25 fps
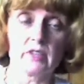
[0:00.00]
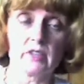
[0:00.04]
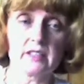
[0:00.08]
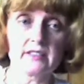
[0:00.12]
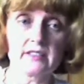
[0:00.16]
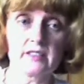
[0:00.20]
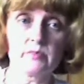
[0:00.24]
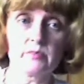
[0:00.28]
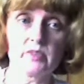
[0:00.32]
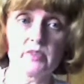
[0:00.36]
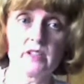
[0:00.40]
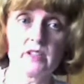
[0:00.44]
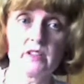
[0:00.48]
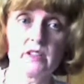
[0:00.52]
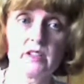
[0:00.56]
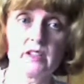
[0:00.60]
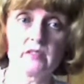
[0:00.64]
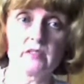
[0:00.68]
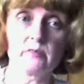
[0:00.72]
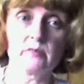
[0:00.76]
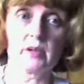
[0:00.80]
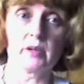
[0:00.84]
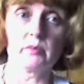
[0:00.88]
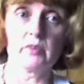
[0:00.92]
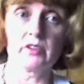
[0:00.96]
recipe
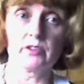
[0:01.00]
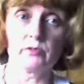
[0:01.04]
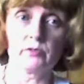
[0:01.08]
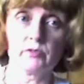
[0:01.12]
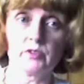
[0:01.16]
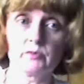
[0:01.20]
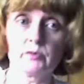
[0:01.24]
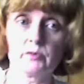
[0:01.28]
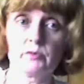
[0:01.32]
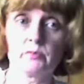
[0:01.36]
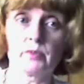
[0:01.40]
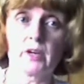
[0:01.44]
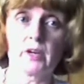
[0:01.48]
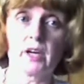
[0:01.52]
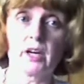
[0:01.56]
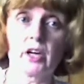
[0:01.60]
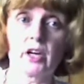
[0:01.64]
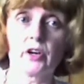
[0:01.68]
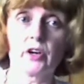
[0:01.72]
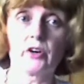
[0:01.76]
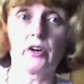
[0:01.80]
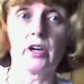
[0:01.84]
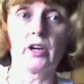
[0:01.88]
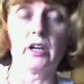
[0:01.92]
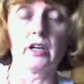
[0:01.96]
that my mother would
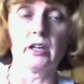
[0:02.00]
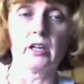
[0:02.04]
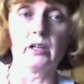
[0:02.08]
prepare